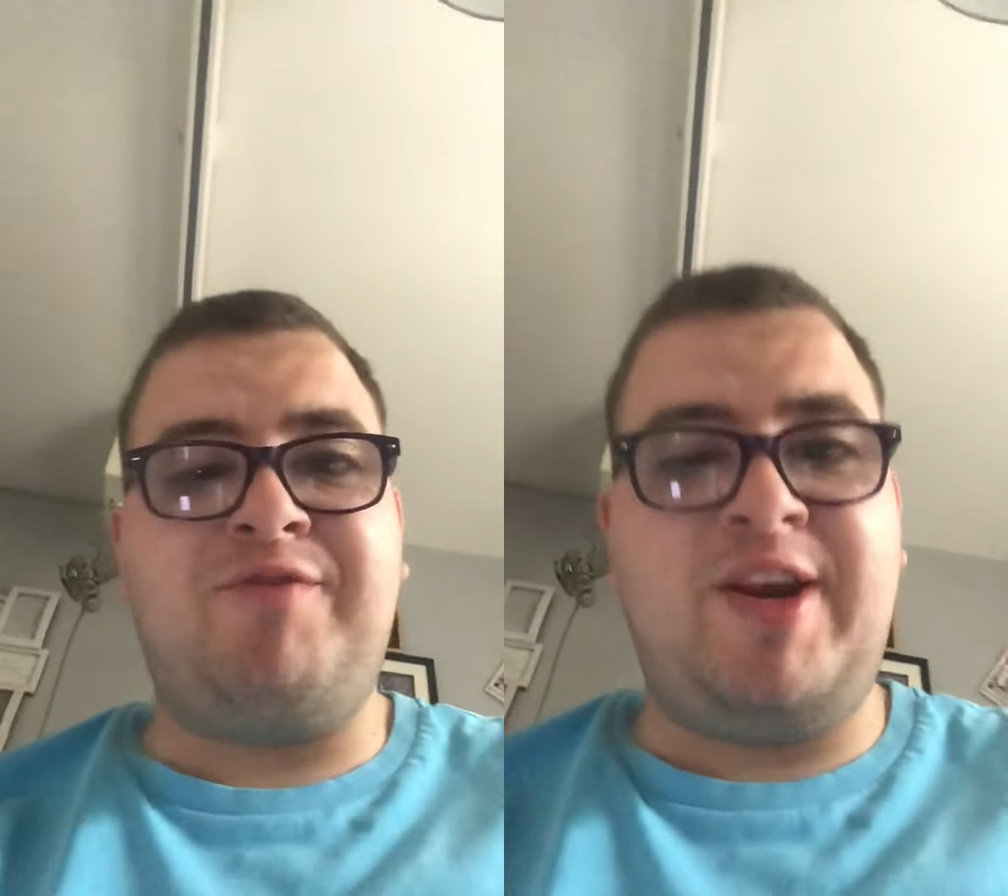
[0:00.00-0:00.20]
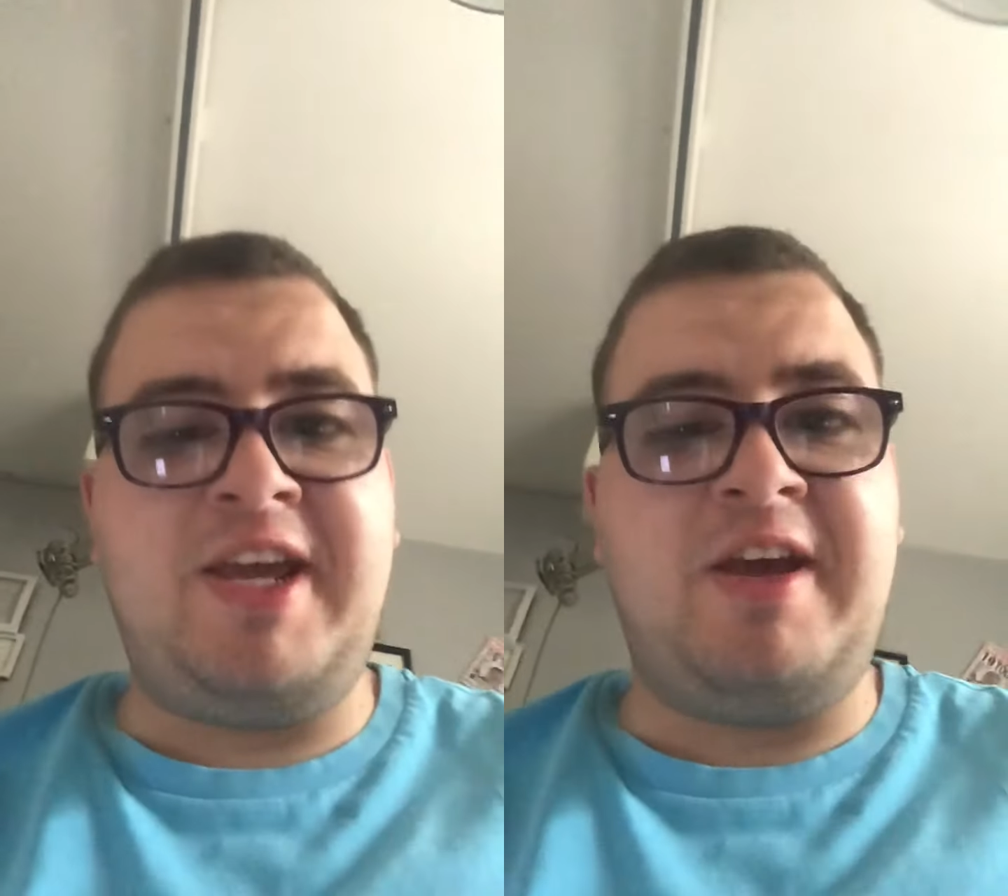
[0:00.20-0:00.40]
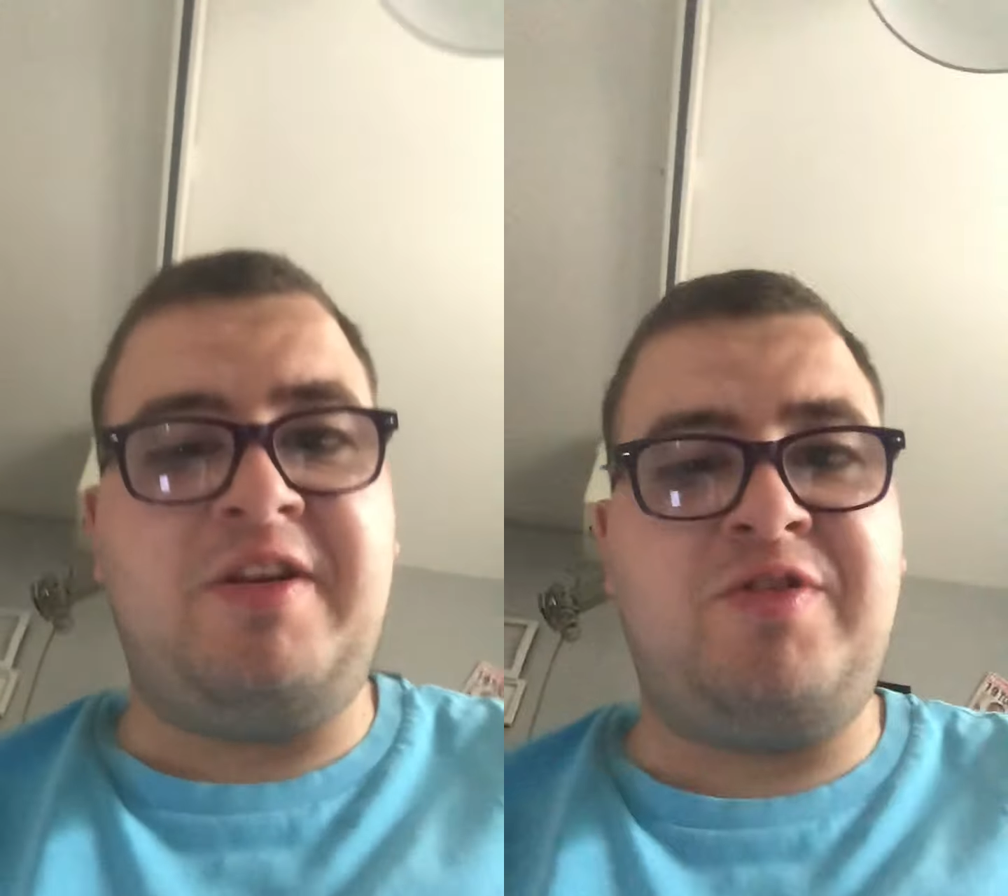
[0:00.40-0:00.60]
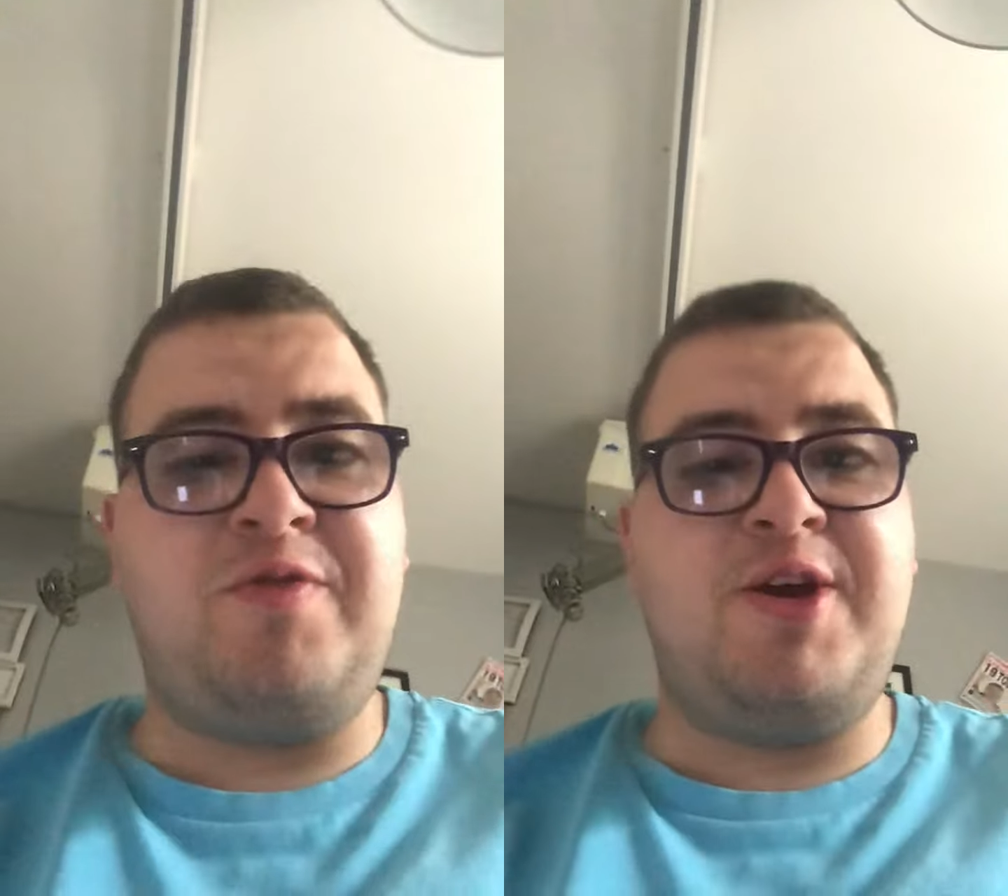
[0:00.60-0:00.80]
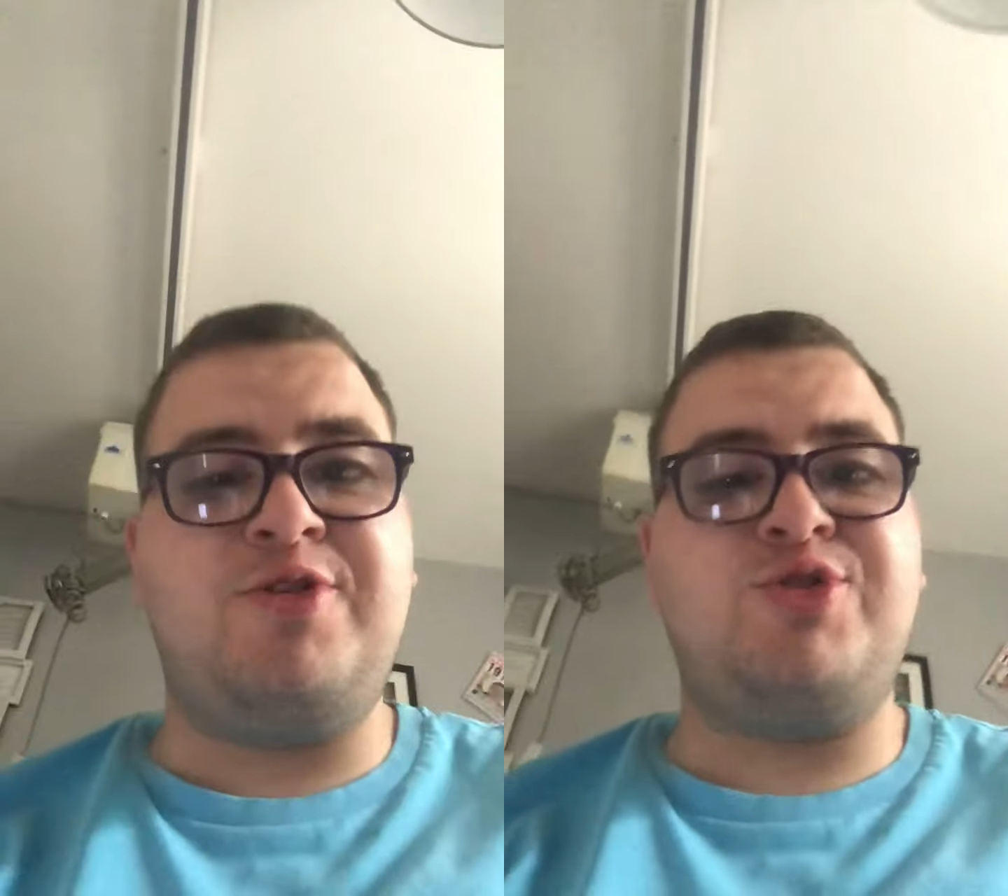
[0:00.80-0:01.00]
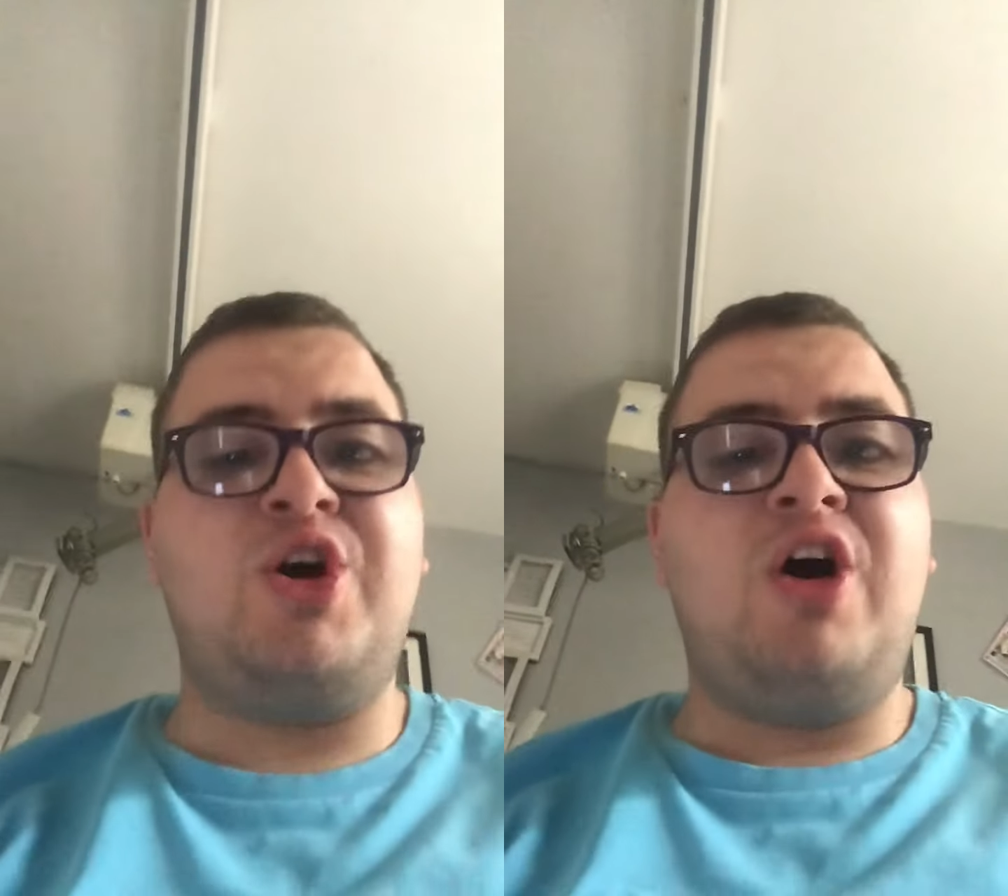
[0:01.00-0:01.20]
Vliet interviews